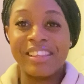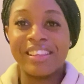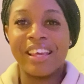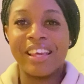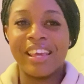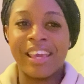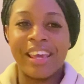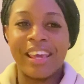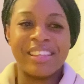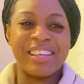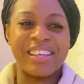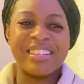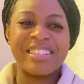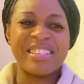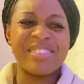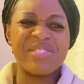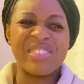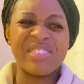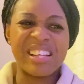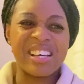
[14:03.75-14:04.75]
thingy, and then it
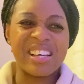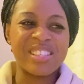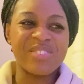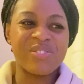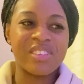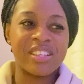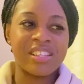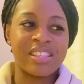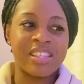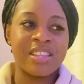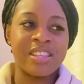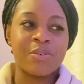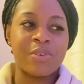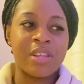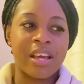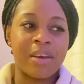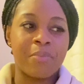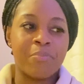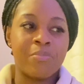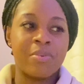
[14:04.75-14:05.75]
didn't really last for. Then they were
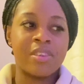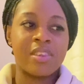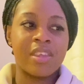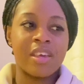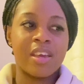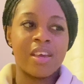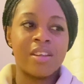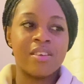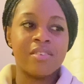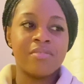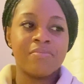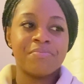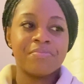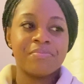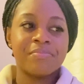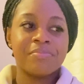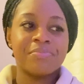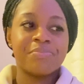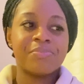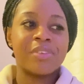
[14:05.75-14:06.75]
like breathe in,
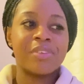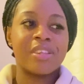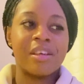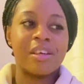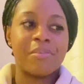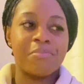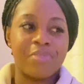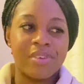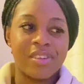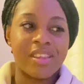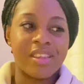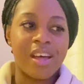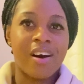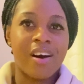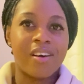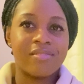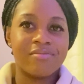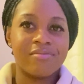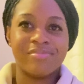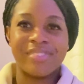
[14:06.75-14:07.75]
and like breathe
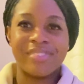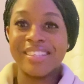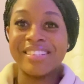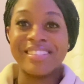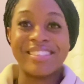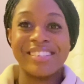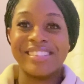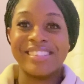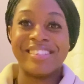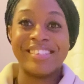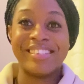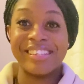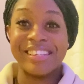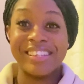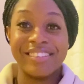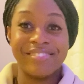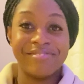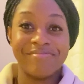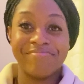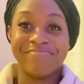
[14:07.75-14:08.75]
out. That's just
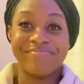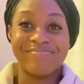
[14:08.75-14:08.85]
it.